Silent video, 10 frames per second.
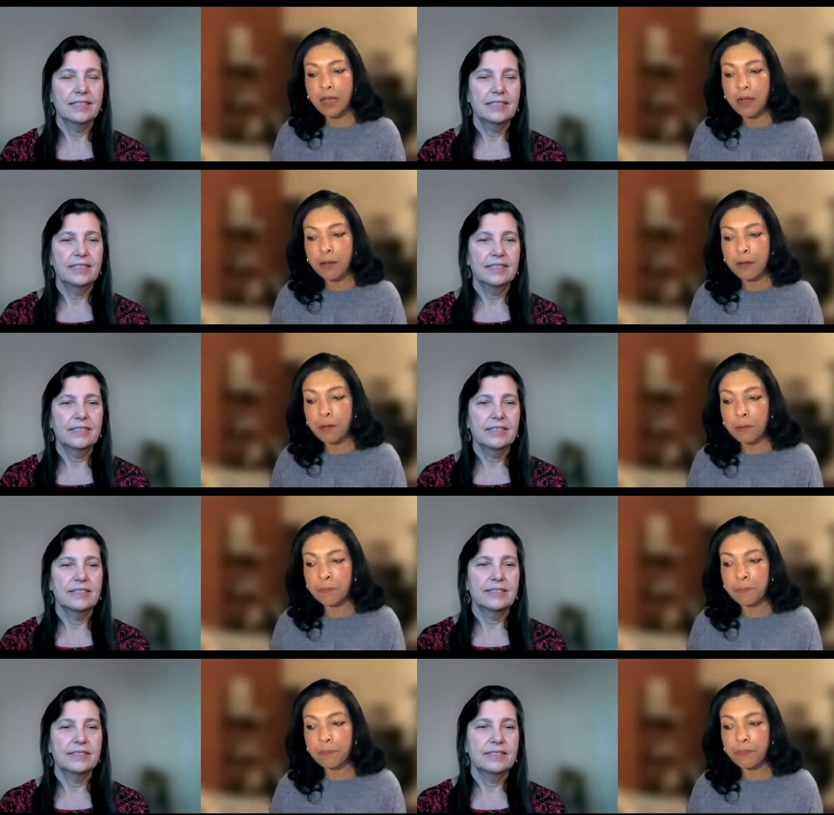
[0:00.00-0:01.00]

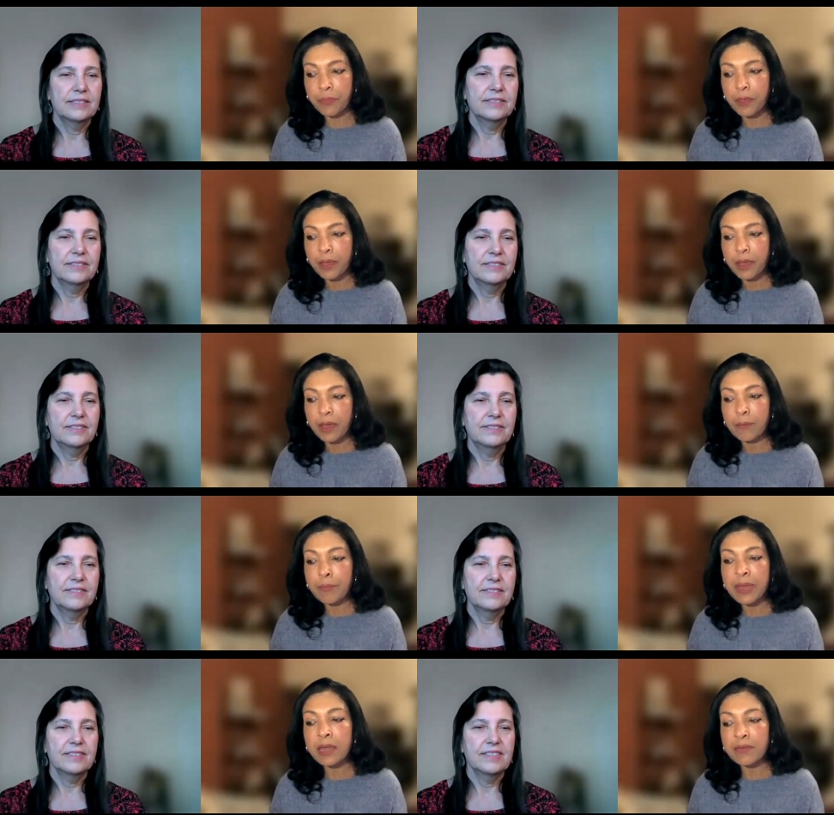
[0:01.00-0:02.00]
Speaker 1: um,
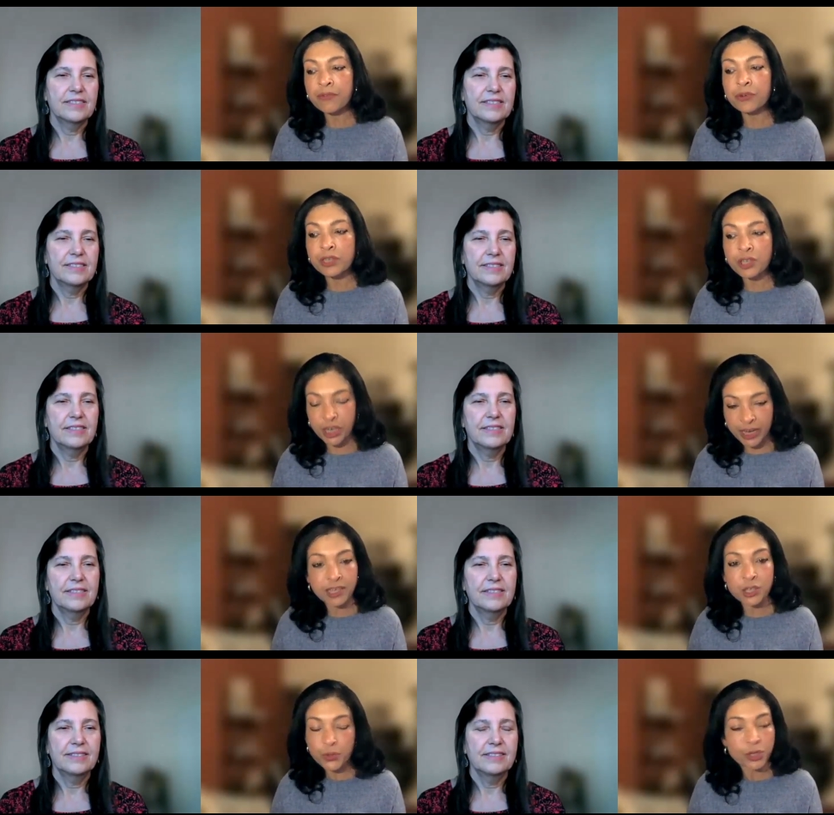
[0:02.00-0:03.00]
behavioral
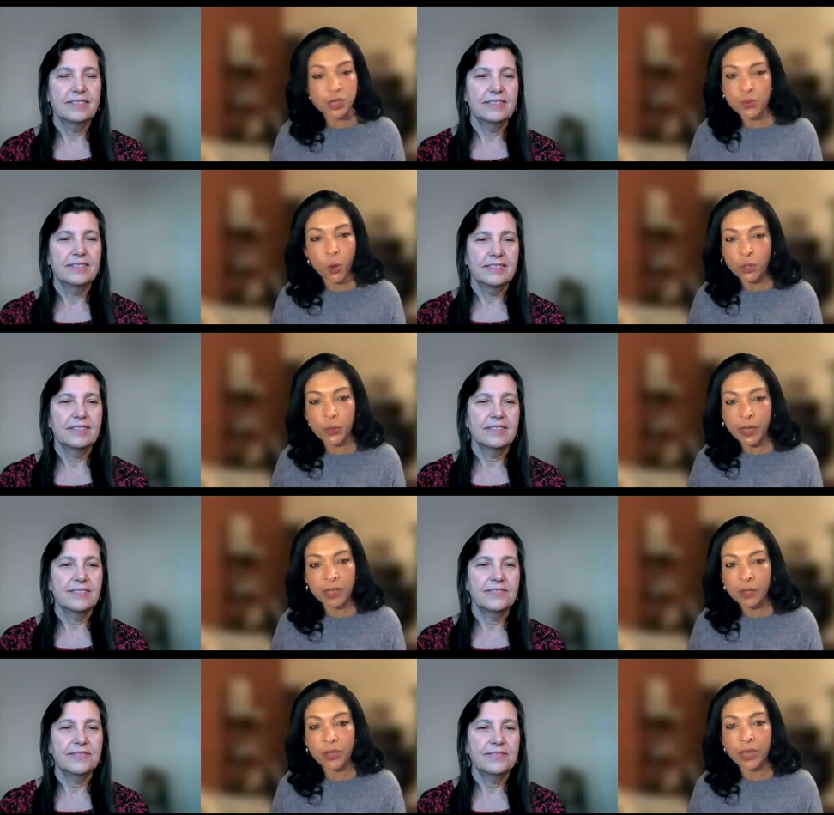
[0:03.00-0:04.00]
change, which is what we are
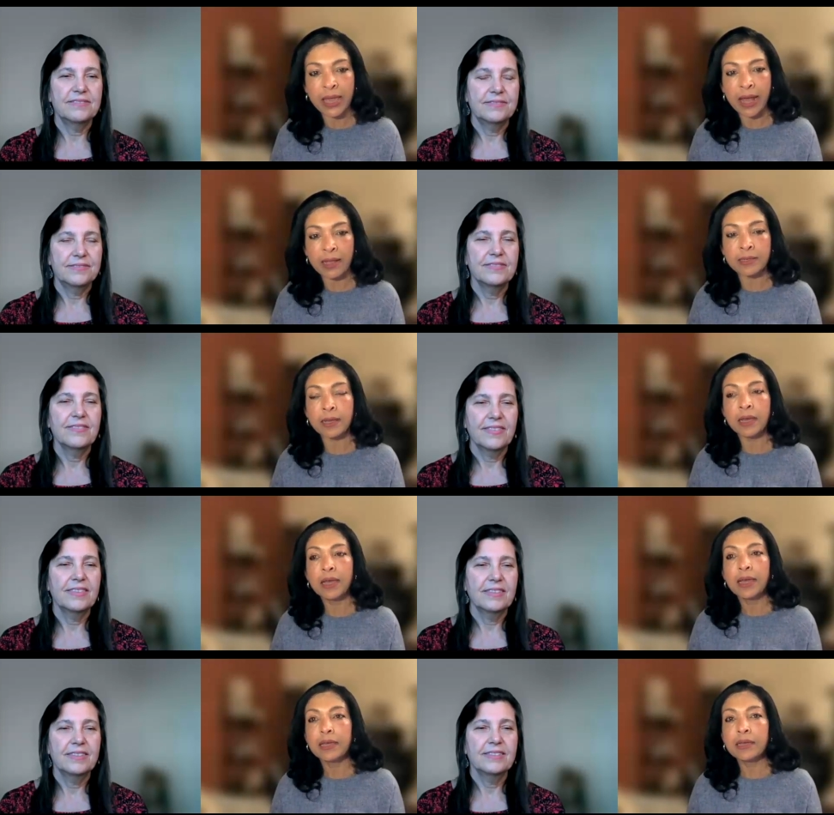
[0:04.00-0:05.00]
looking at,
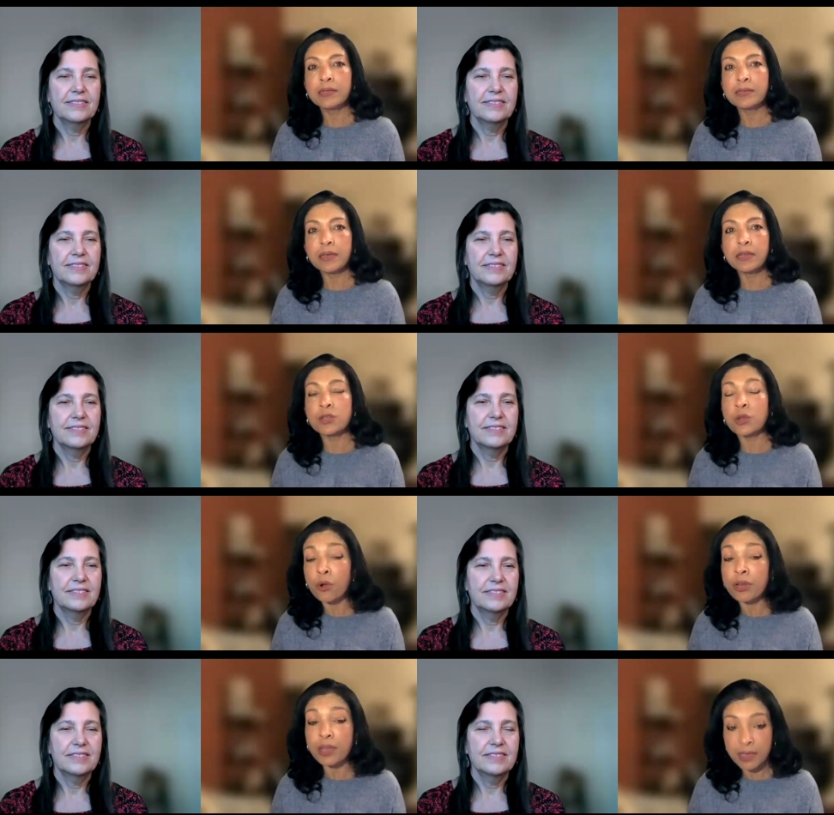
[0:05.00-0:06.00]
is, is
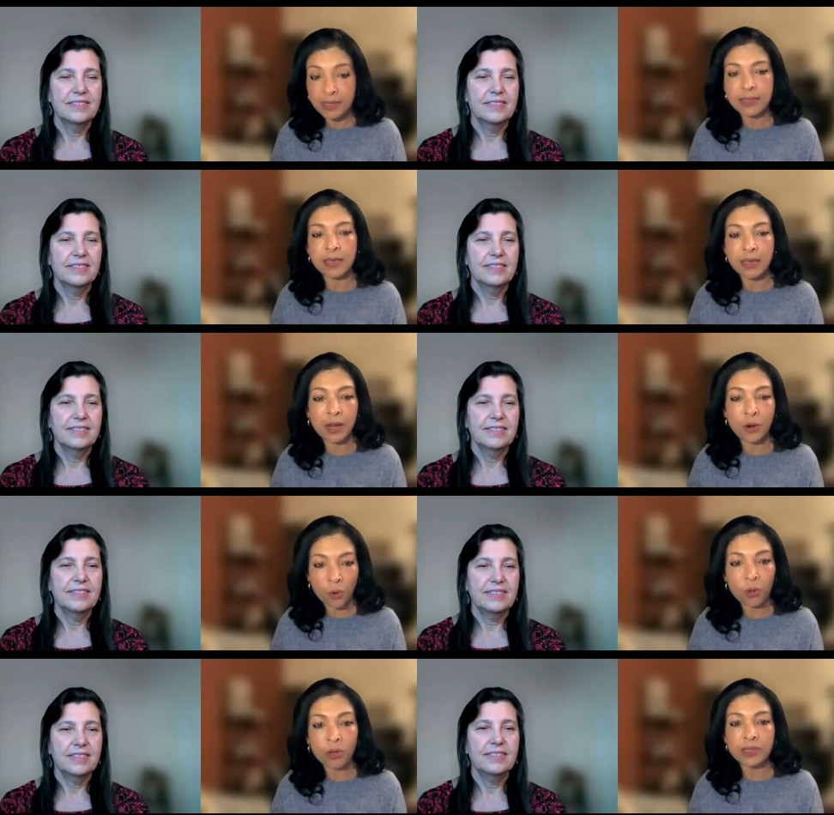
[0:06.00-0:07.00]
not easy at
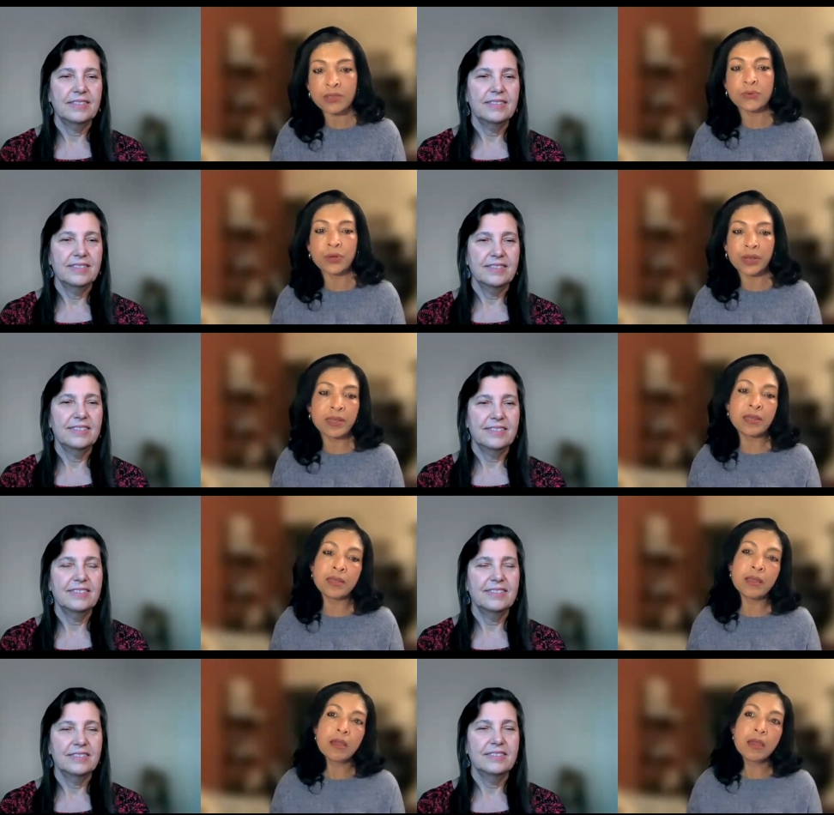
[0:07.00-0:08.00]
all. It's really
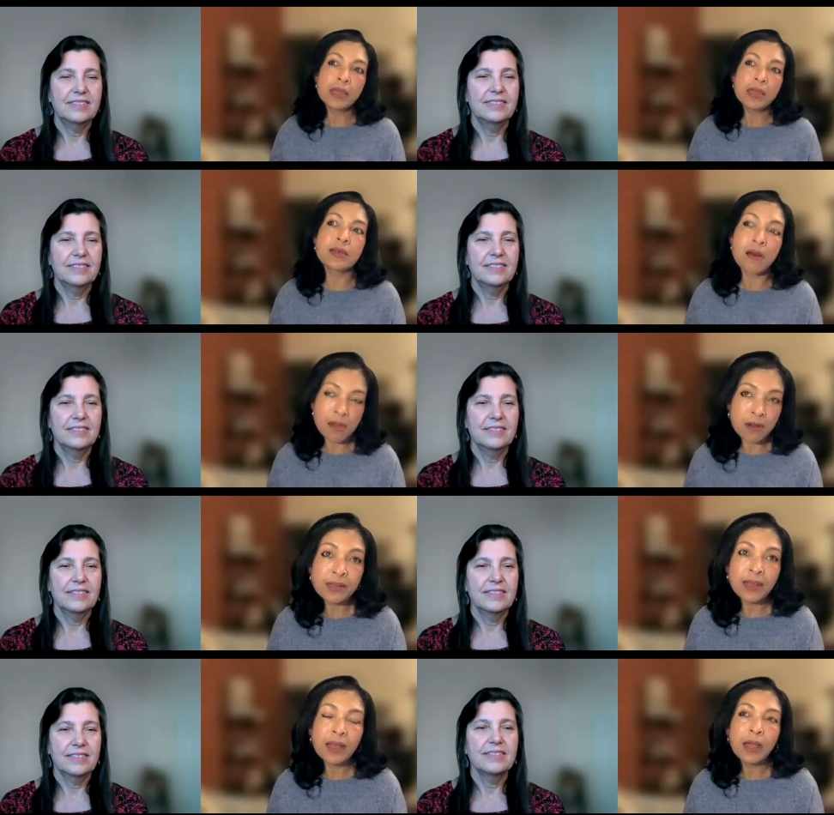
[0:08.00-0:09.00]
it's hard,
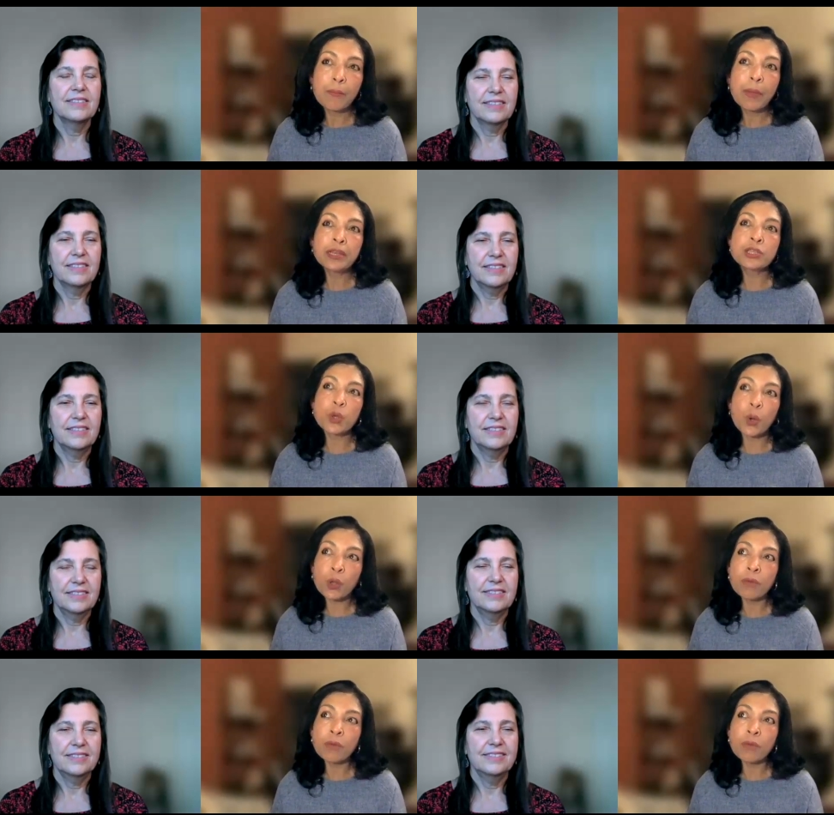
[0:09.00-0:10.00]
but it's all
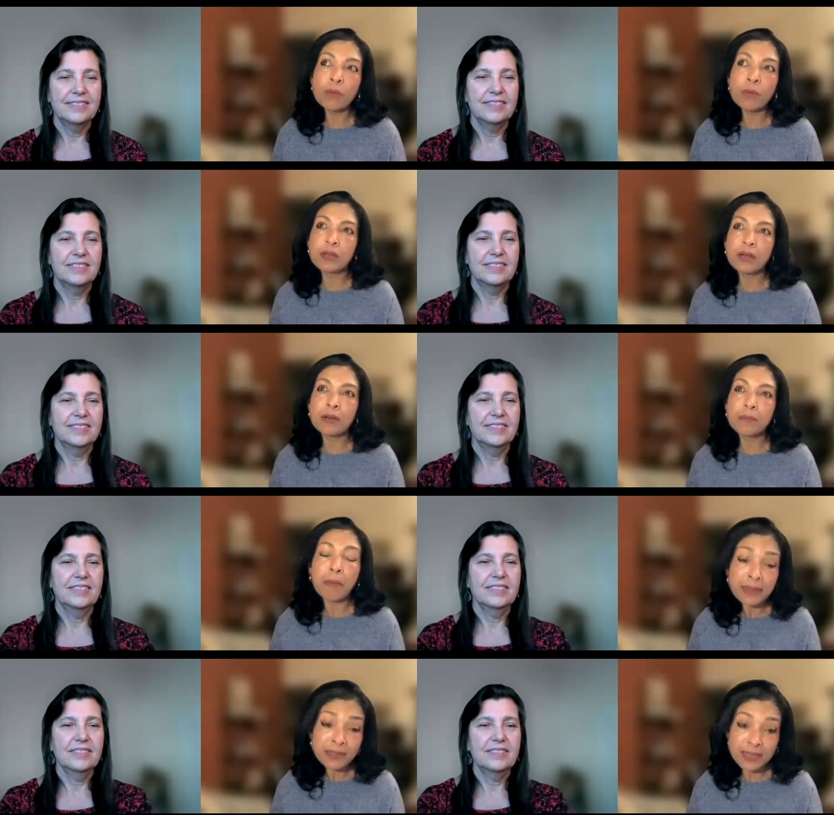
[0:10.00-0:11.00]
about uh,
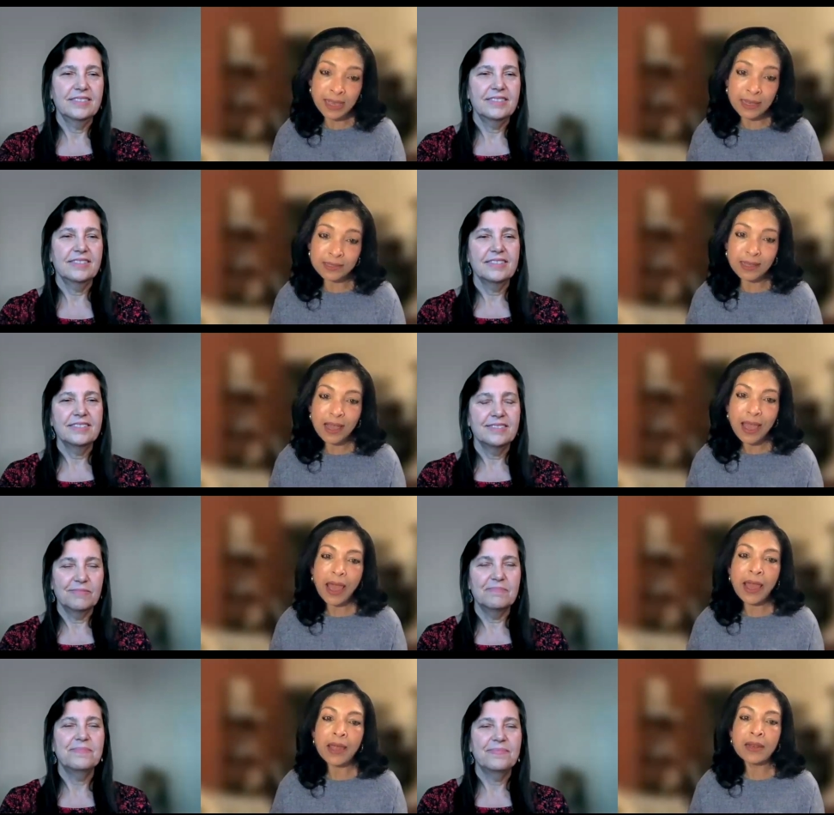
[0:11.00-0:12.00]
mindset.
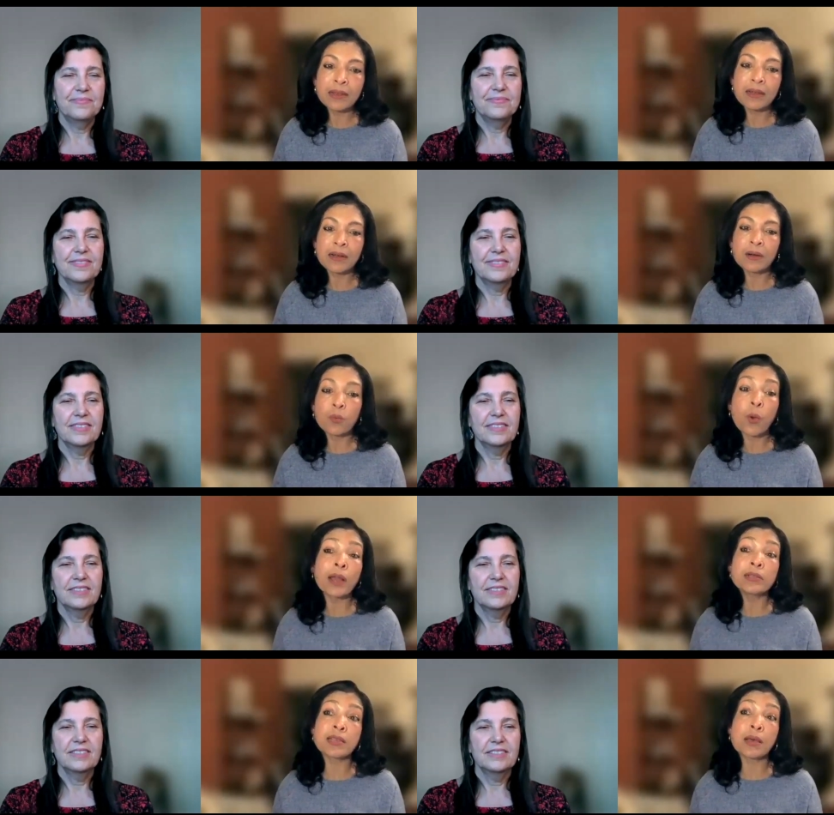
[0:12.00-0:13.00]
And uh, while
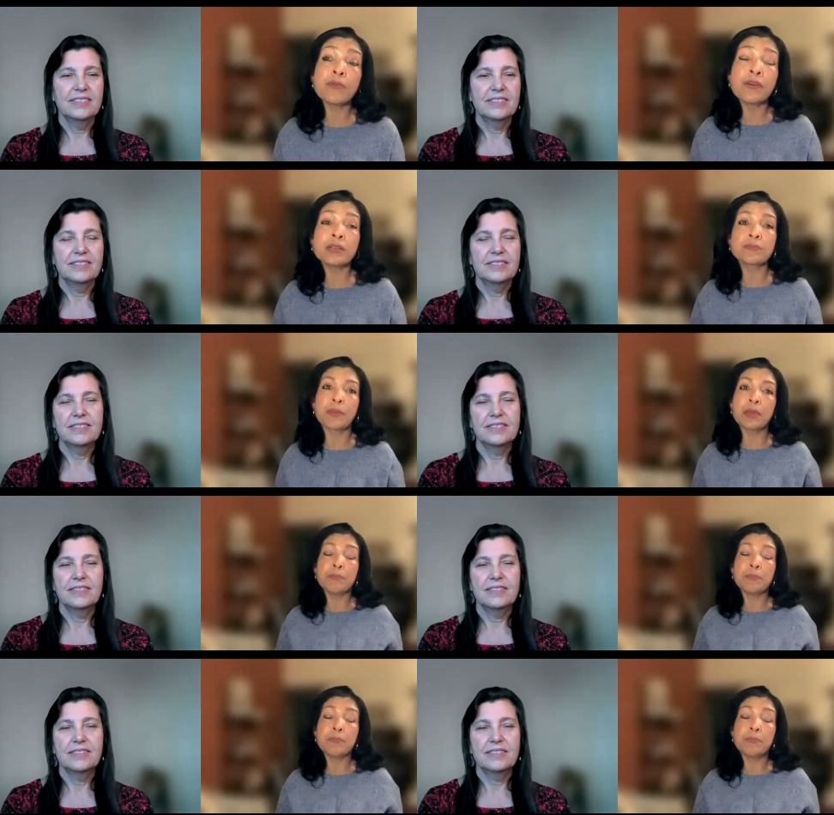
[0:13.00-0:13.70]
some of us may be